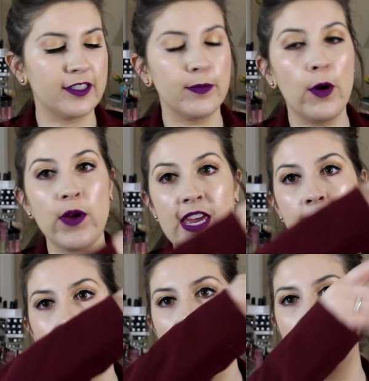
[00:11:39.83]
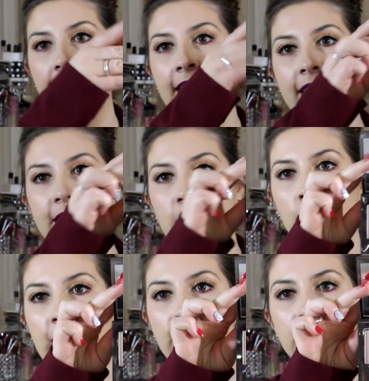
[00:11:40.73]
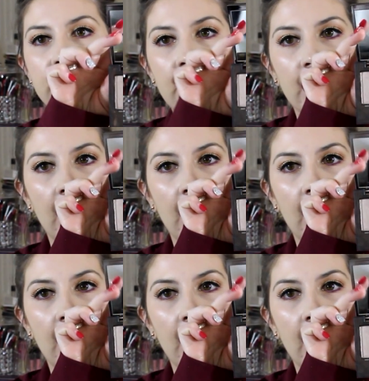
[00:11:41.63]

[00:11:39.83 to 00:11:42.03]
Smoky palette. This is what it looks like.